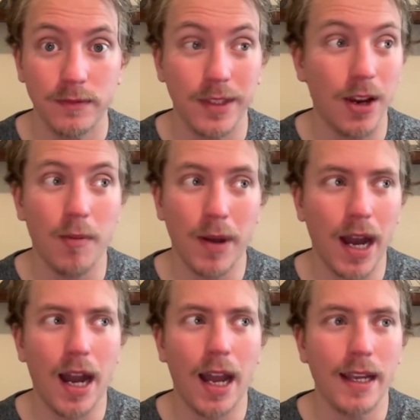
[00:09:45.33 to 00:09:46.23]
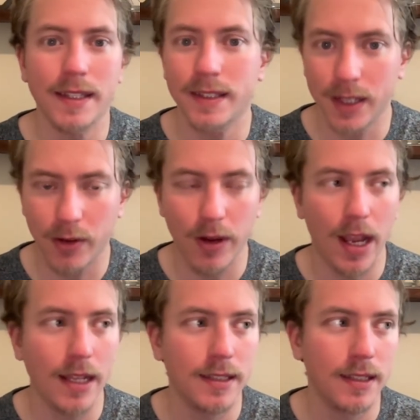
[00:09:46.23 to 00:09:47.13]
They'll buy
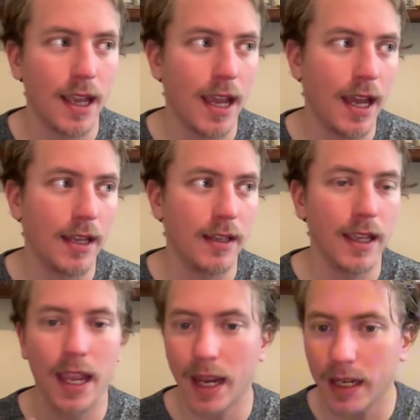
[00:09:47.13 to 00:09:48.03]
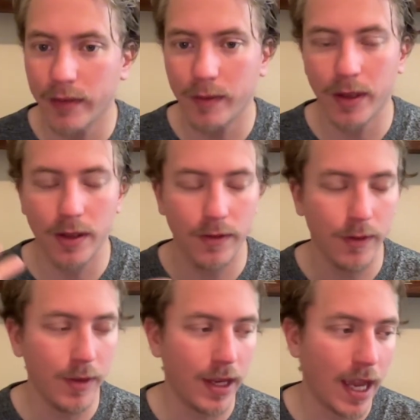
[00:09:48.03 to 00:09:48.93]
cigarettes and candy from
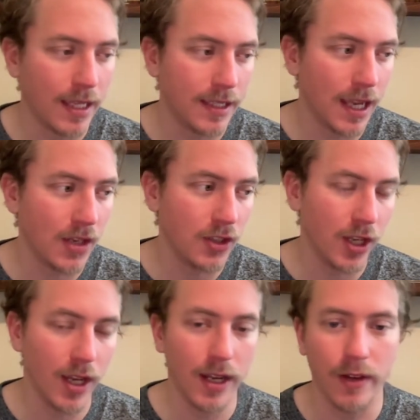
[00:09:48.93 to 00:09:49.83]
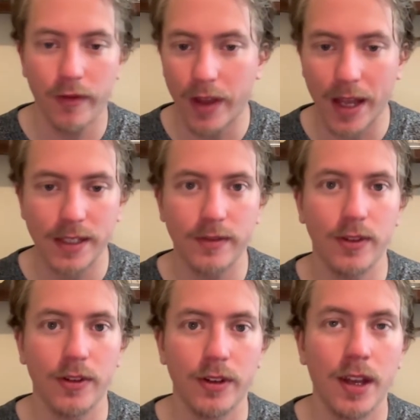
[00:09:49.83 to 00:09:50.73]
the gas station and fast
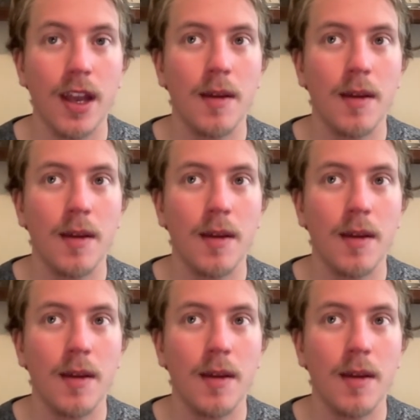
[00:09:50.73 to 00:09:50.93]
food.